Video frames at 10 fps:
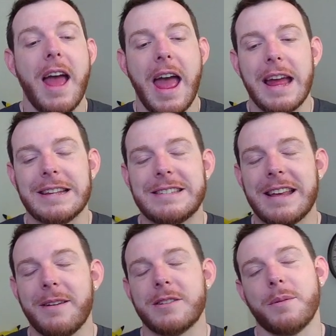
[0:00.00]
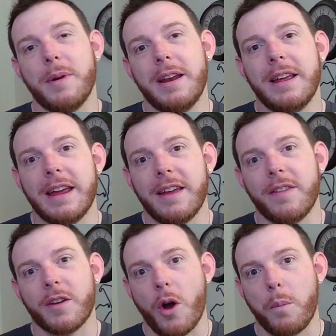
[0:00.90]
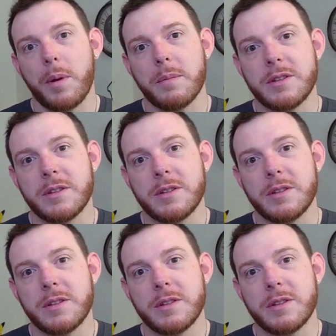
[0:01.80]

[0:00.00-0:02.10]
and submit it in the Copium